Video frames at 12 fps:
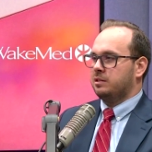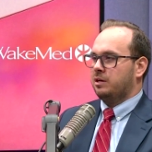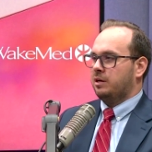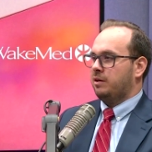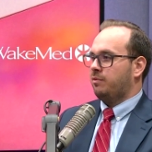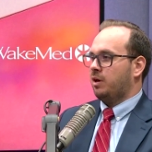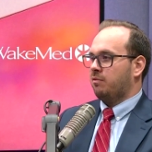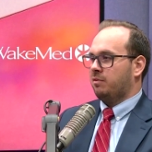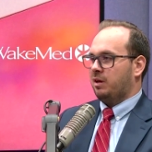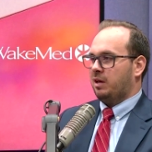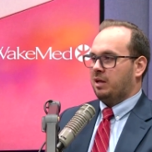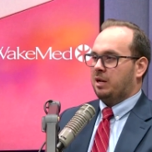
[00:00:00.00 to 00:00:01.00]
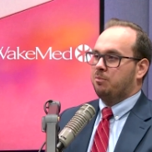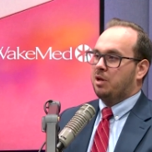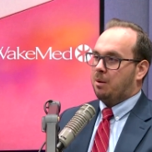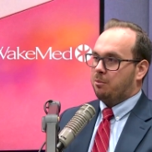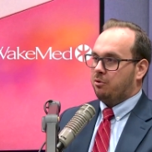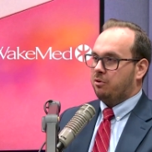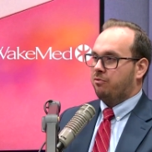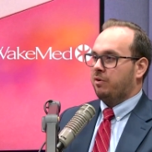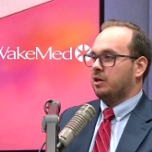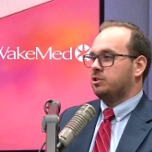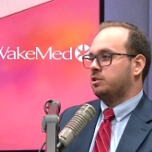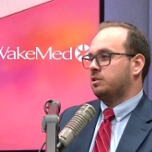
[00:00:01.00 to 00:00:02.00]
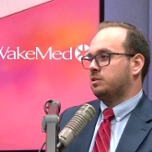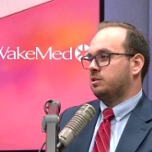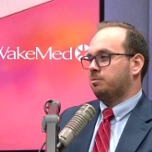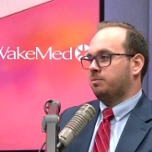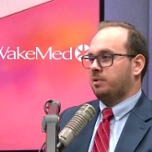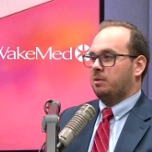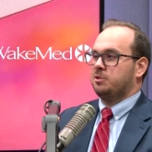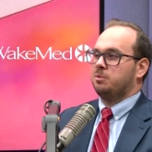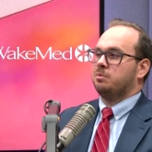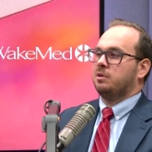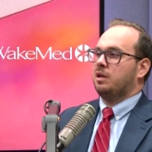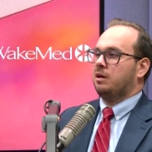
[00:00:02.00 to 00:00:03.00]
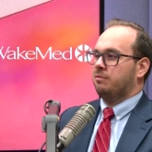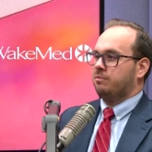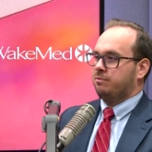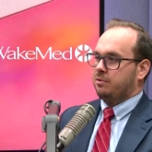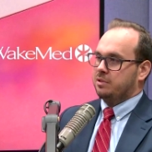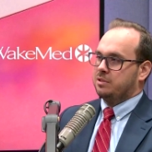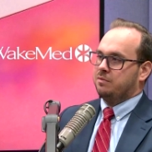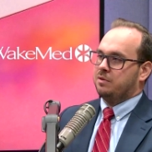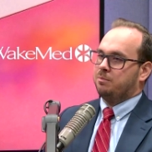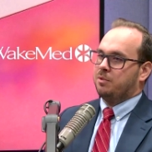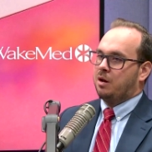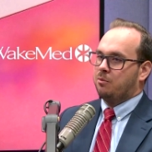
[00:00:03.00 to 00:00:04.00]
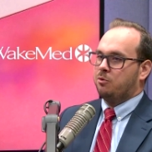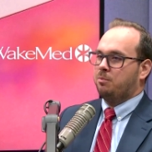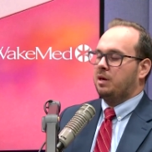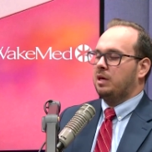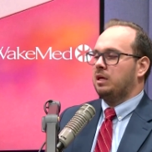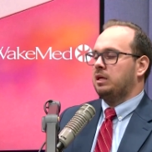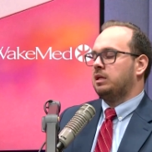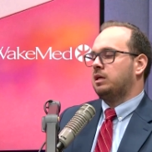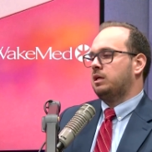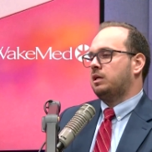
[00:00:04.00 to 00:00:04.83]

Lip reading: Yeah, if you have an abdominal infection, sometimes people can have really severe abdominal pain.